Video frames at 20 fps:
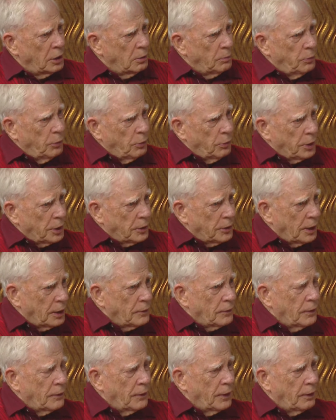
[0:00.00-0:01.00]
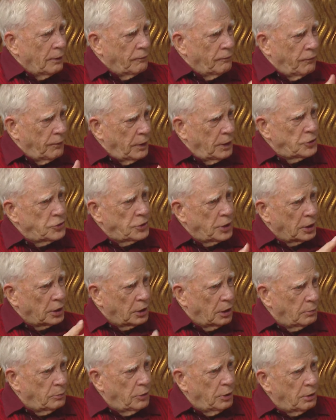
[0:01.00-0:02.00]
made the point that they finish, they
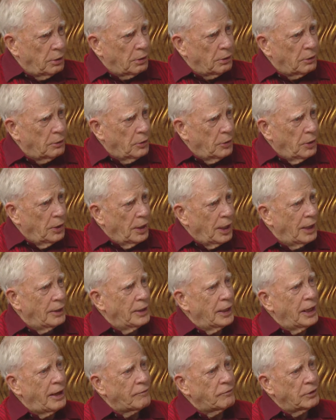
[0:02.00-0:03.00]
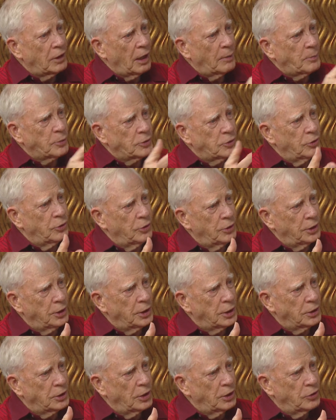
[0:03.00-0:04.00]
come here, and they have an
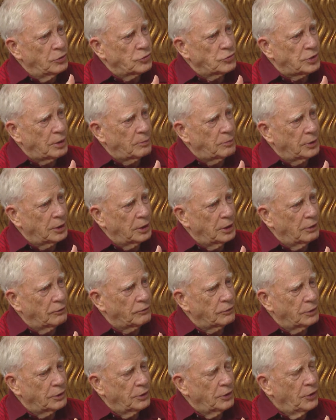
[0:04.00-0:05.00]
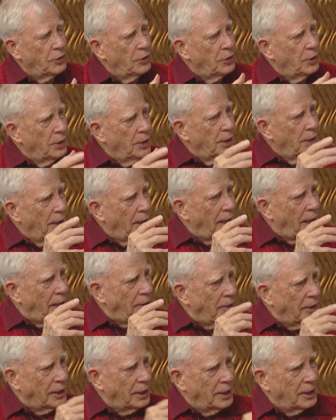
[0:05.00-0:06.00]
opportunity to do something different. Yeah.
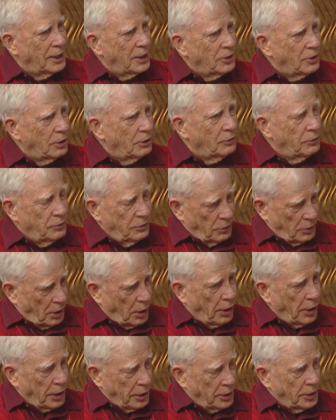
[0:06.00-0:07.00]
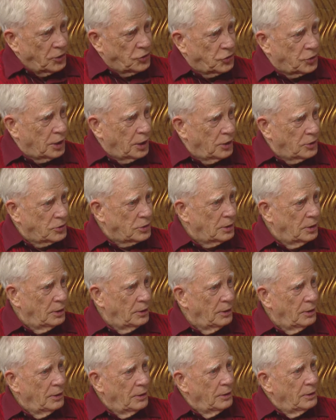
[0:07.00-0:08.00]
And they get into art in this case.
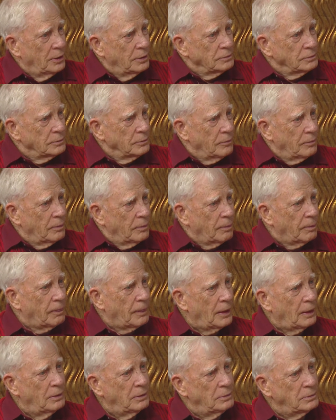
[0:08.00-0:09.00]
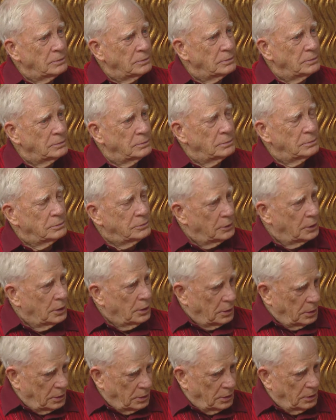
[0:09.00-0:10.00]
Yeah, and they have the time
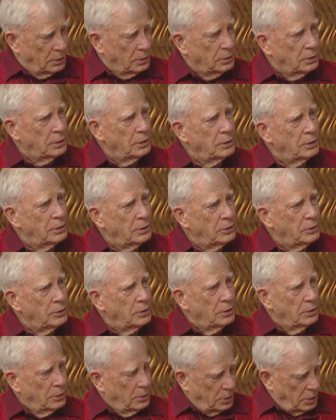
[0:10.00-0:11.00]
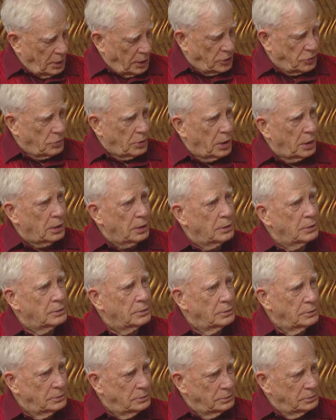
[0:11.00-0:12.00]
but they also have the resources here right.
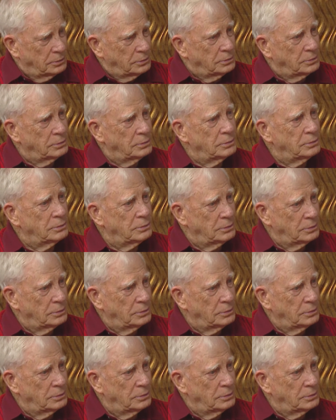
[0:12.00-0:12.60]
because we have many